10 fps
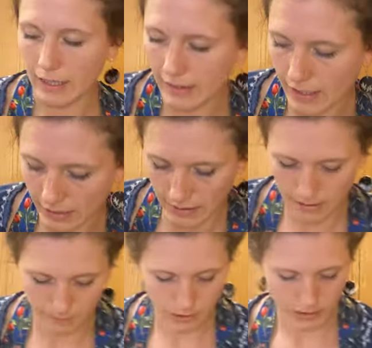And then
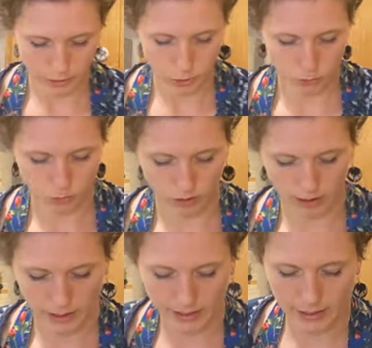I'm going to
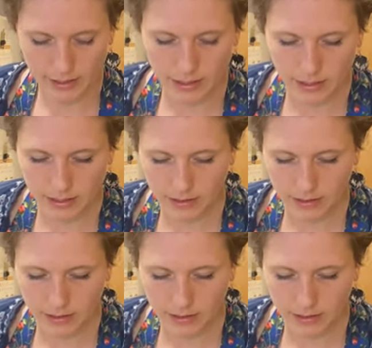try it.